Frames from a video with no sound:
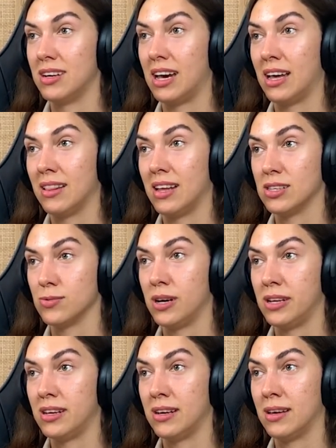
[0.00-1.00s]
and that's why
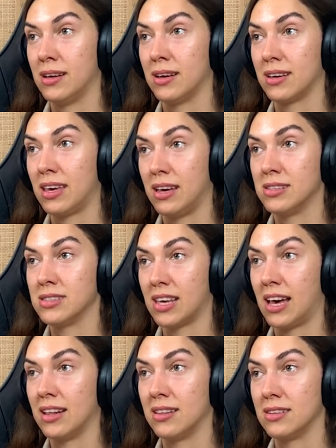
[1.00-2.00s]
the kids
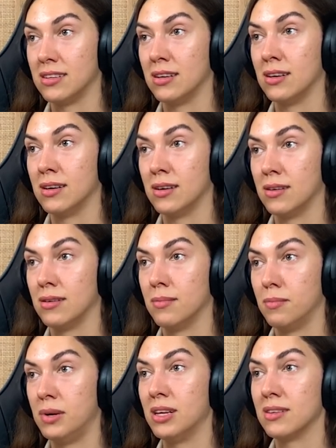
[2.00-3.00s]
get a uh,
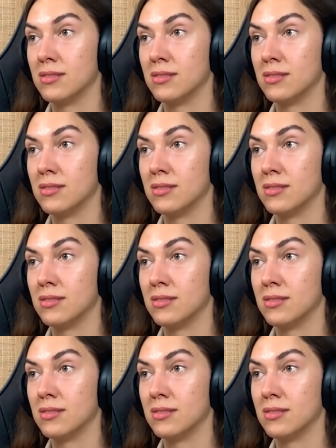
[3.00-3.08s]
bit